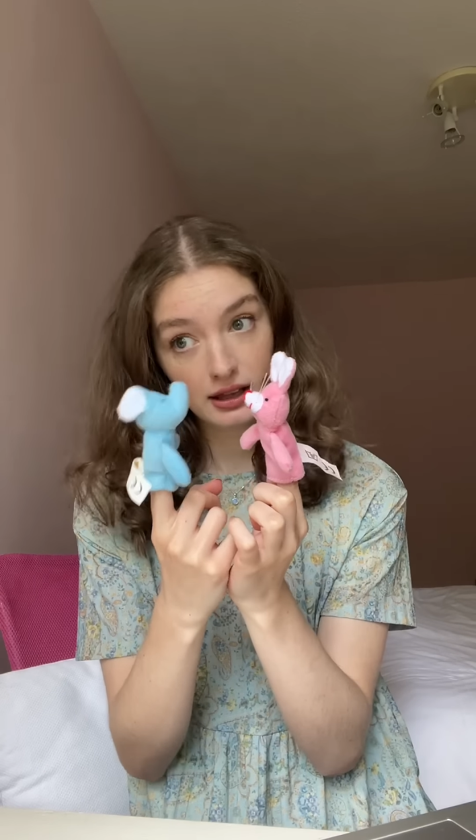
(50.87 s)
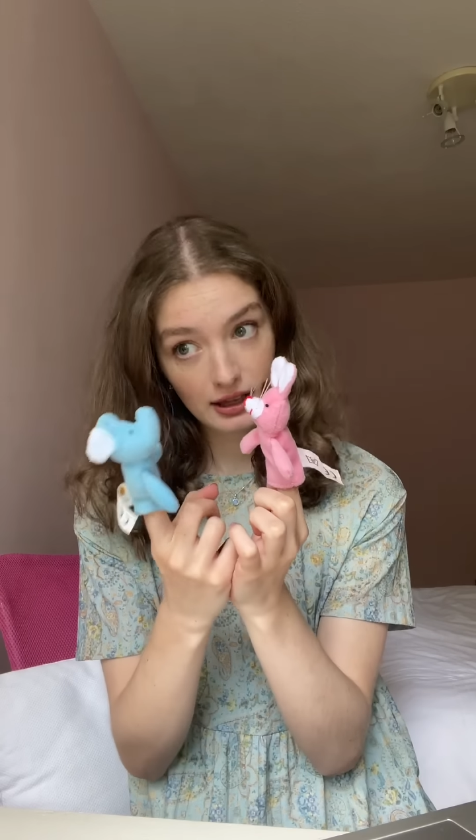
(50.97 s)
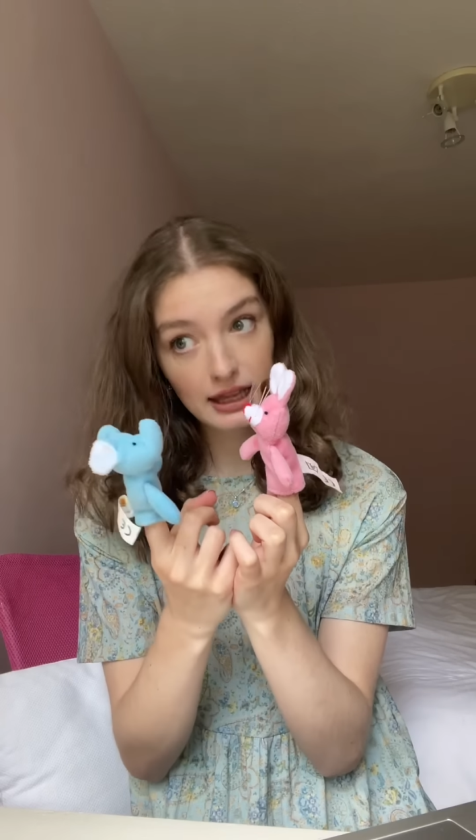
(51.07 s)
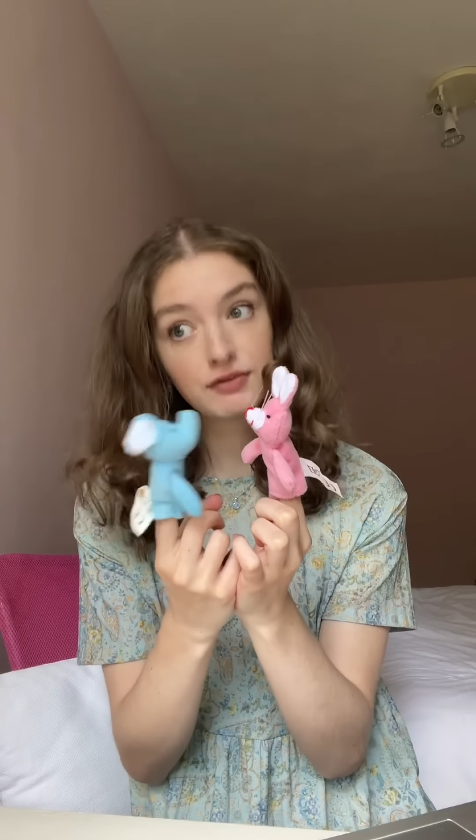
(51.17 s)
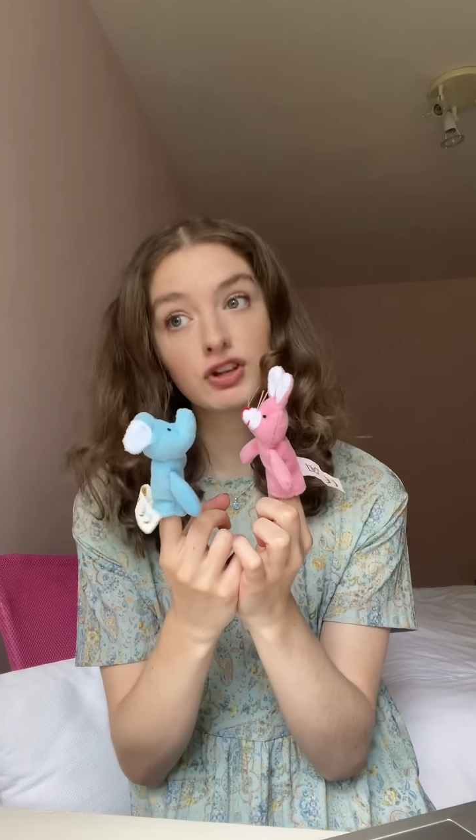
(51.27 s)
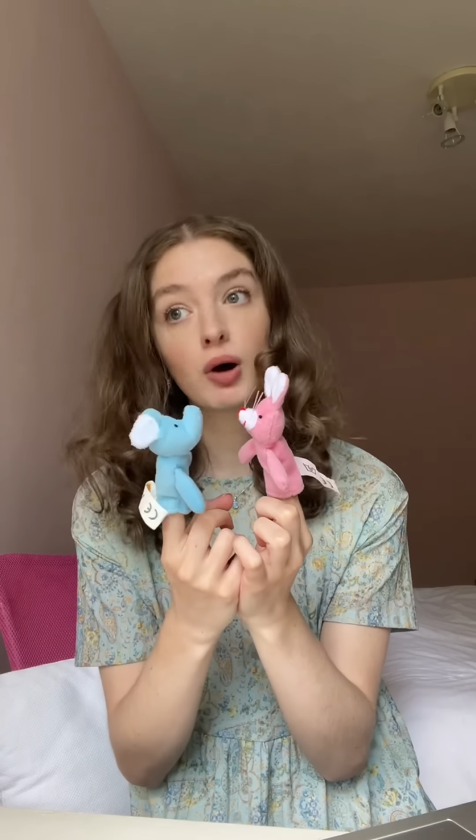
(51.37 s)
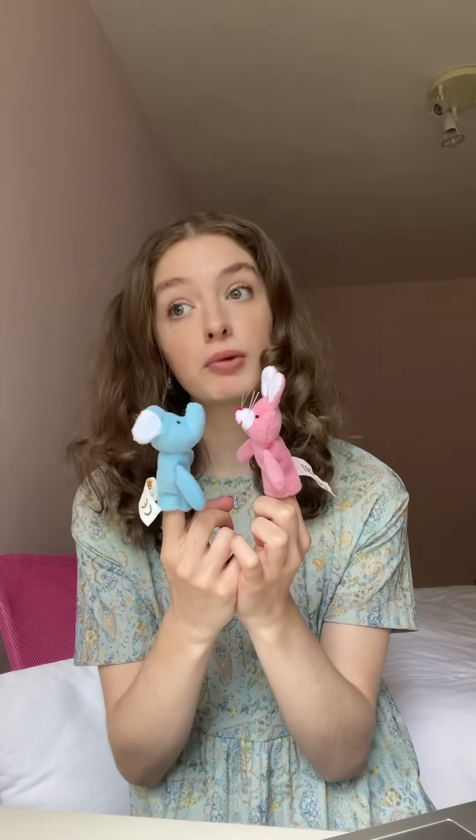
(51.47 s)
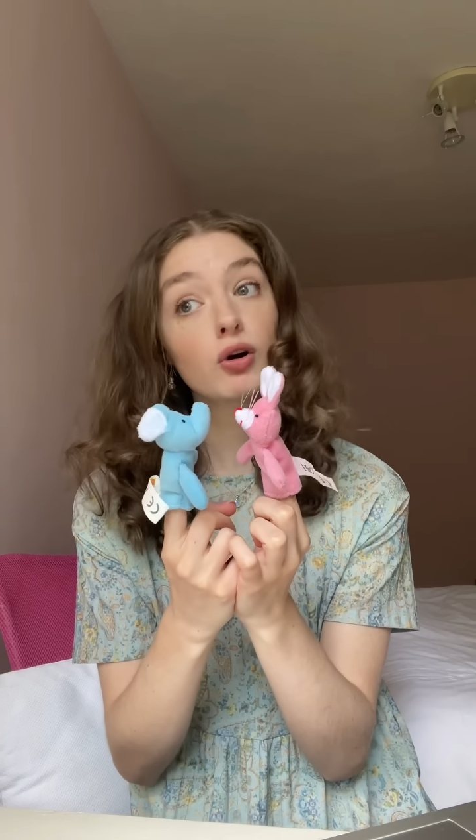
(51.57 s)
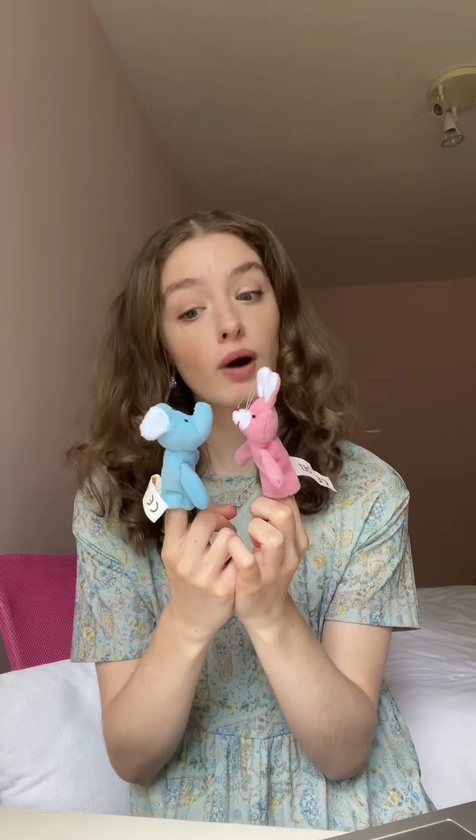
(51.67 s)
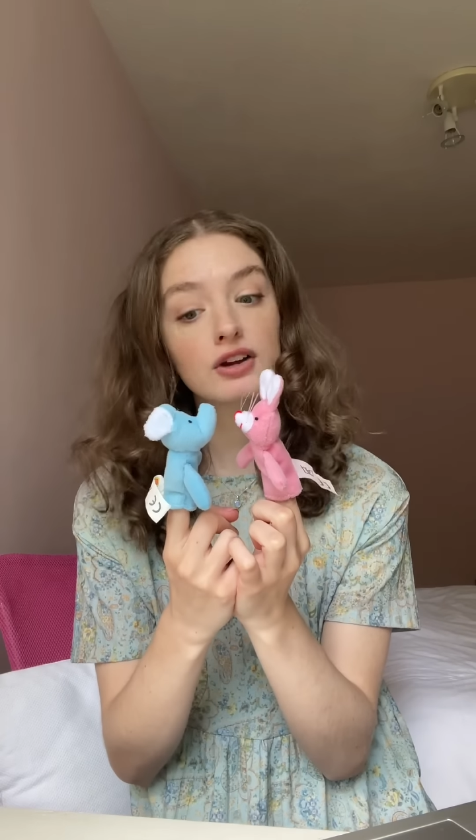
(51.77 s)
Even though I'm
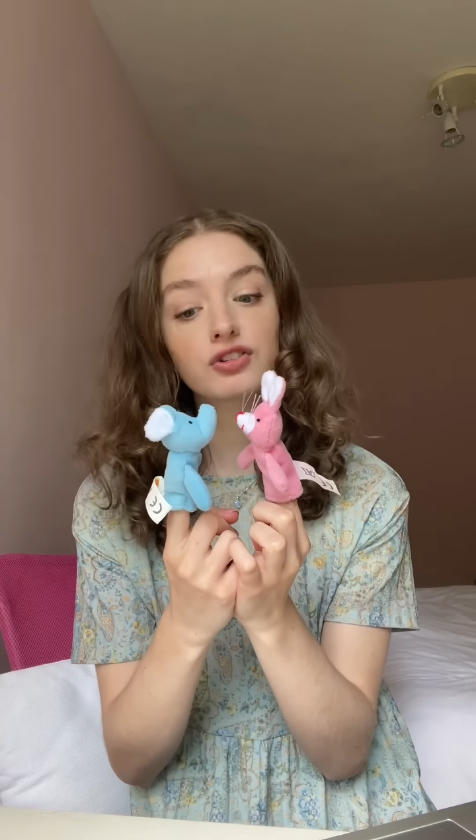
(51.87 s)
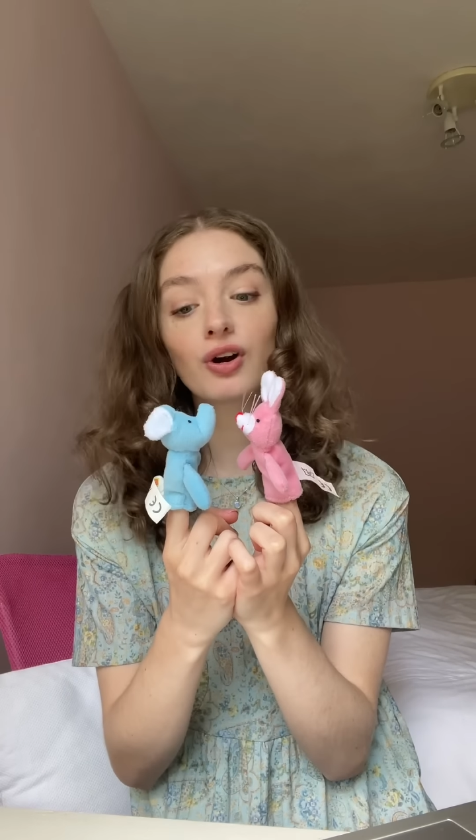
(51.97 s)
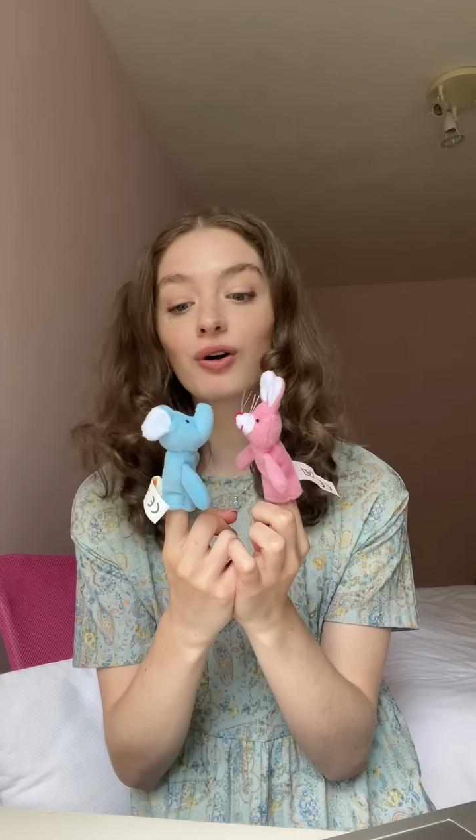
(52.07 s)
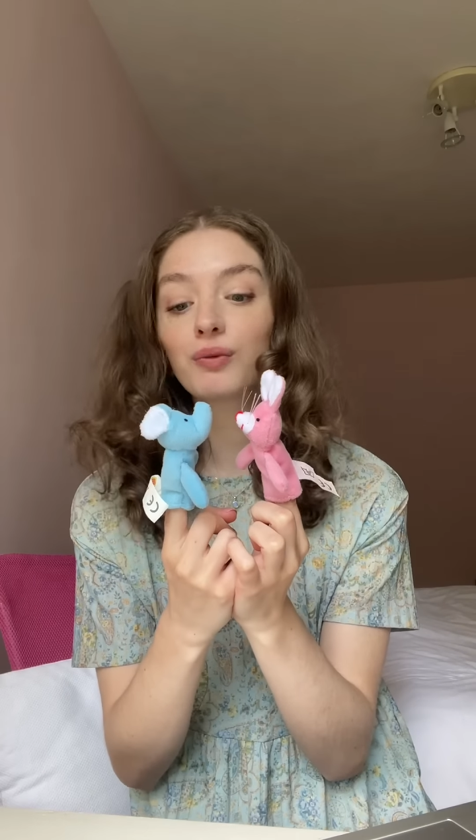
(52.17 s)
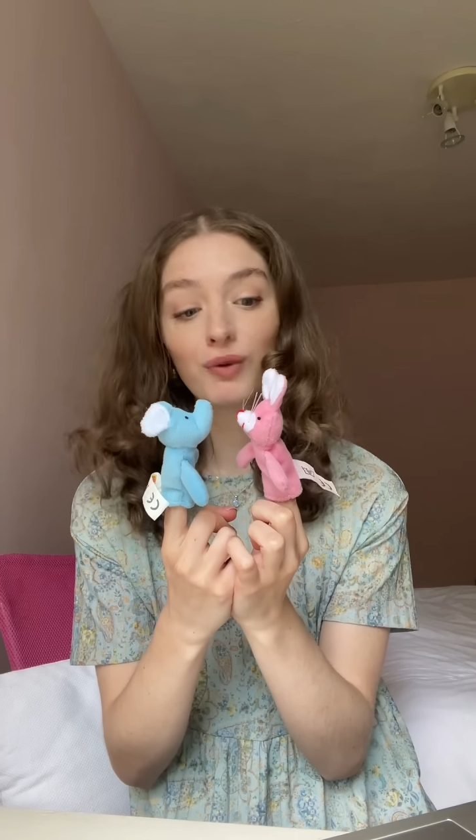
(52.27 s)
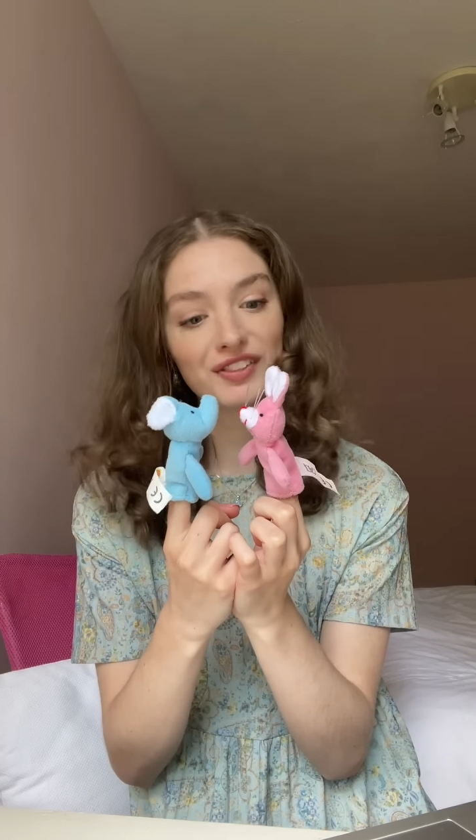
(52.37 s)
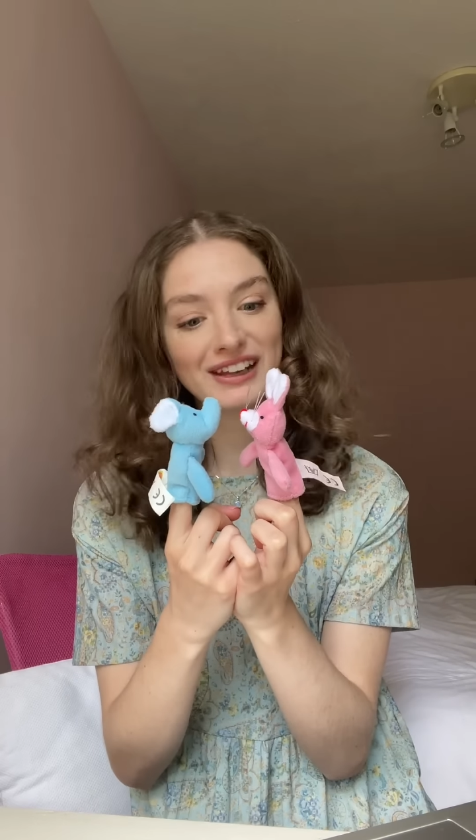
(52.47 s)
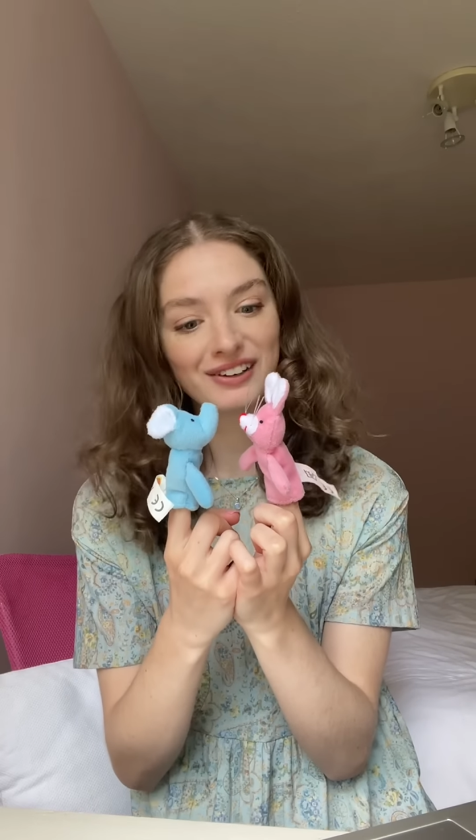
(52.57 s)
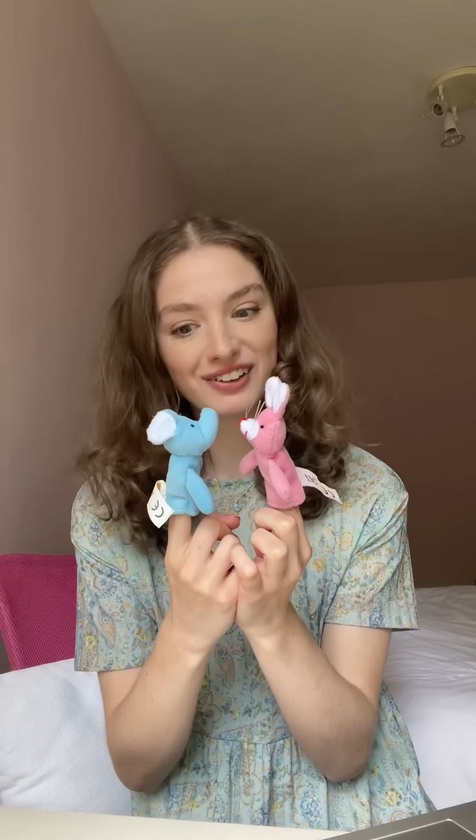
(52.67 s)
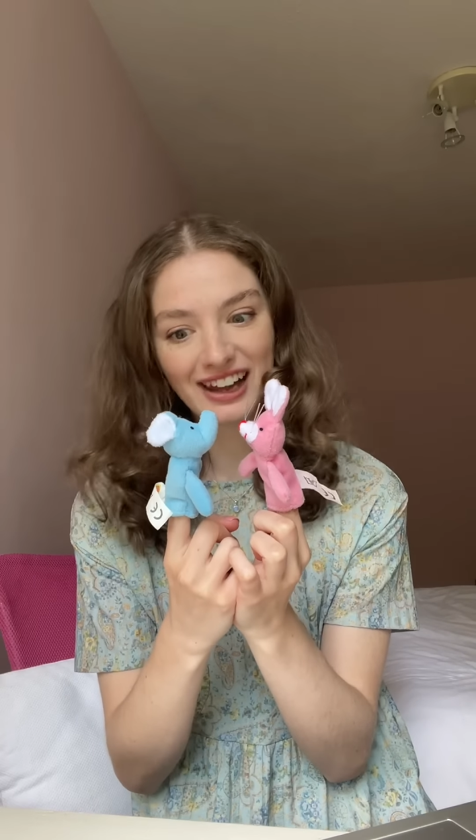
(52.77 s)
not quite sure what they'd
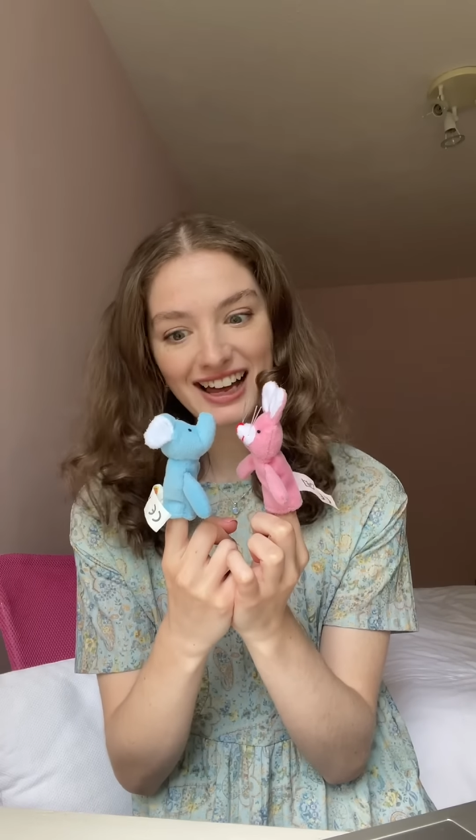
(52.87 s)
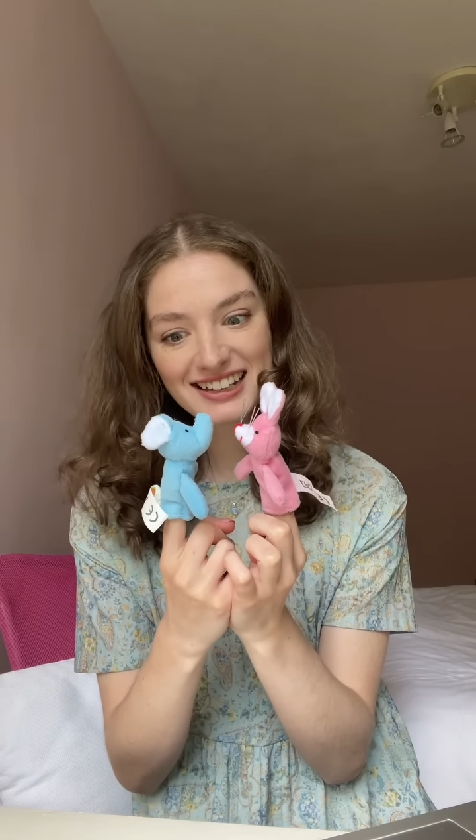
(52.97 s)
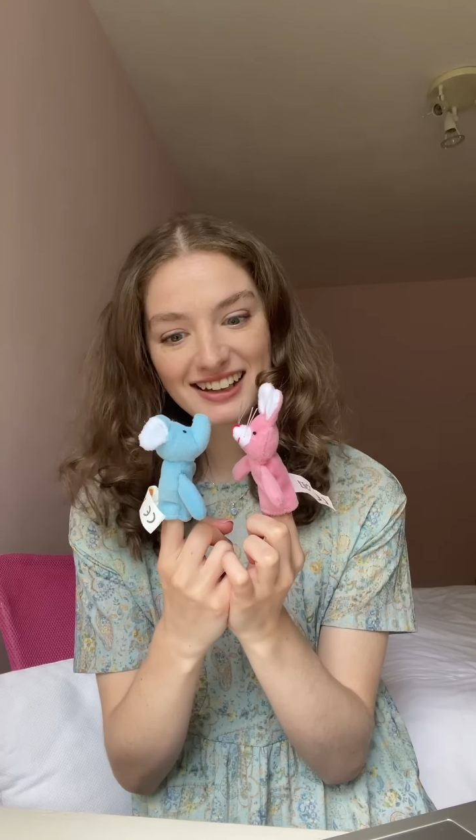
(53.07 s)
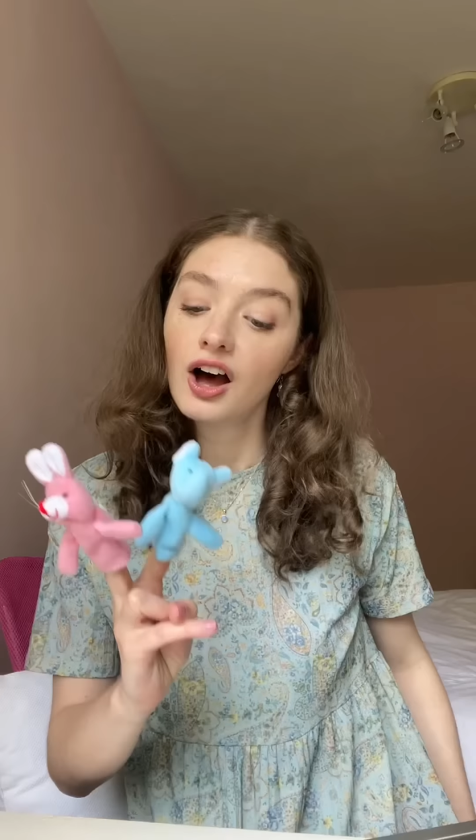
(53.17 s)
look like.